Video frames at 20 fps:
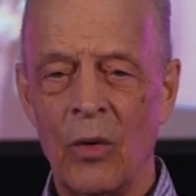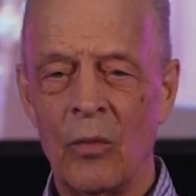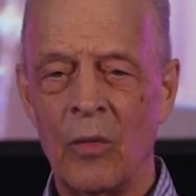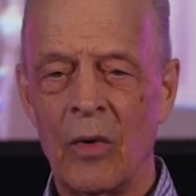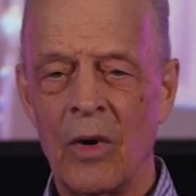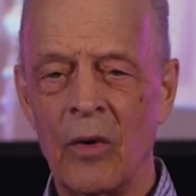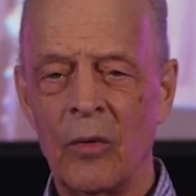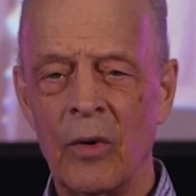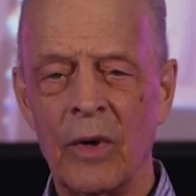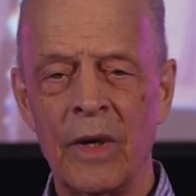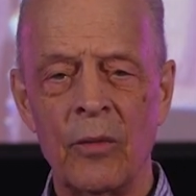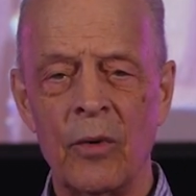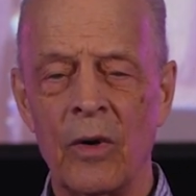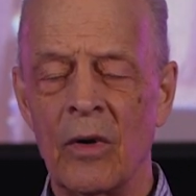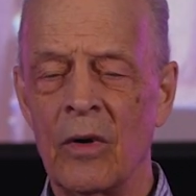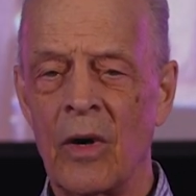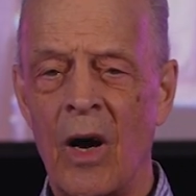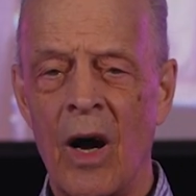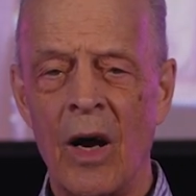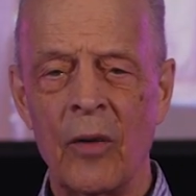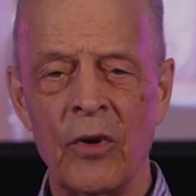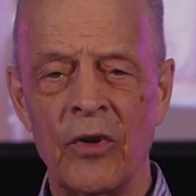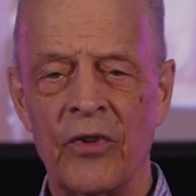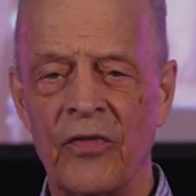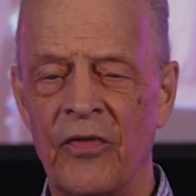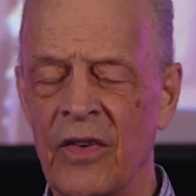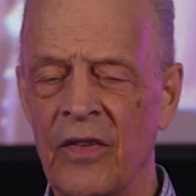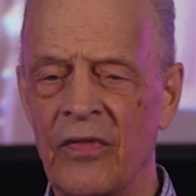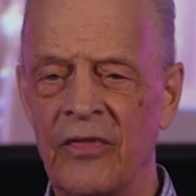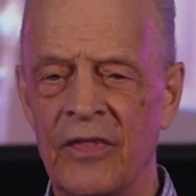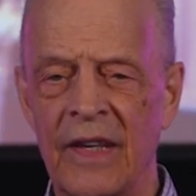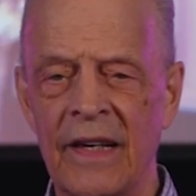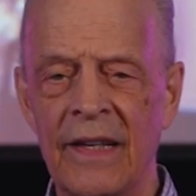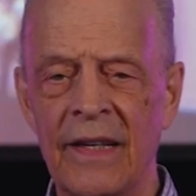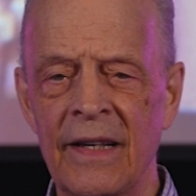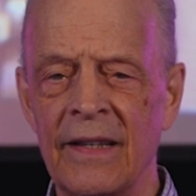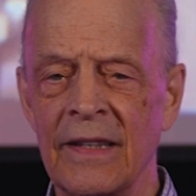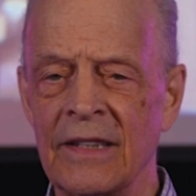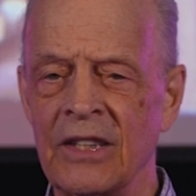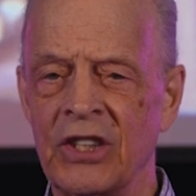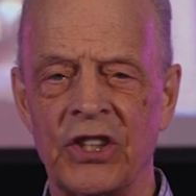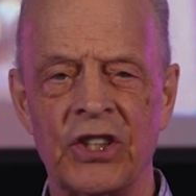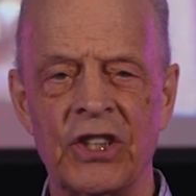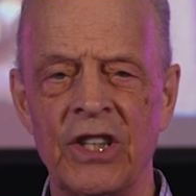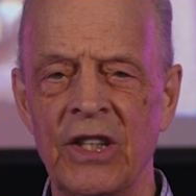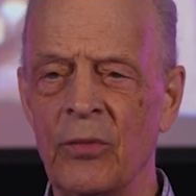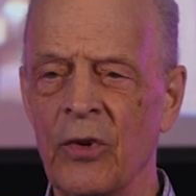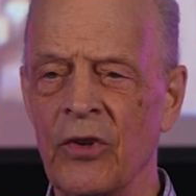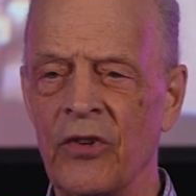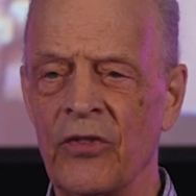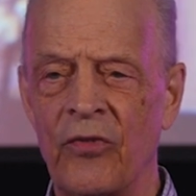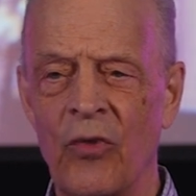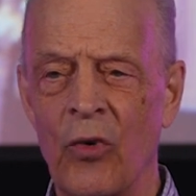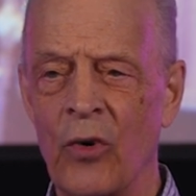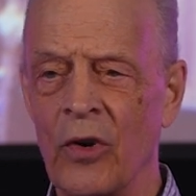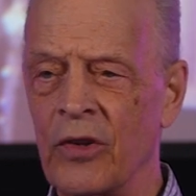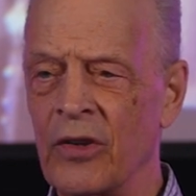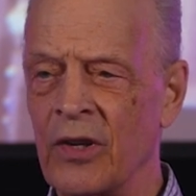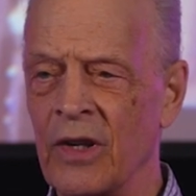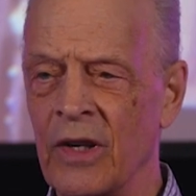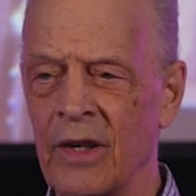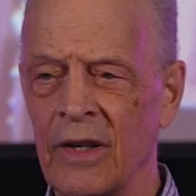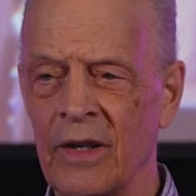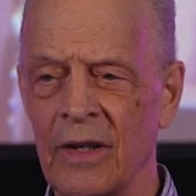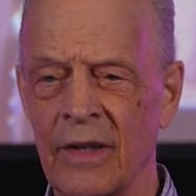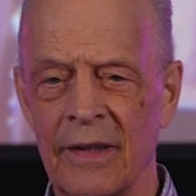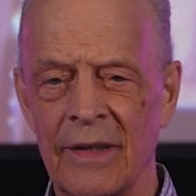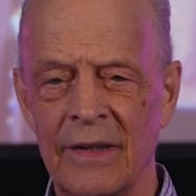where we were, I was 15 and she was 14.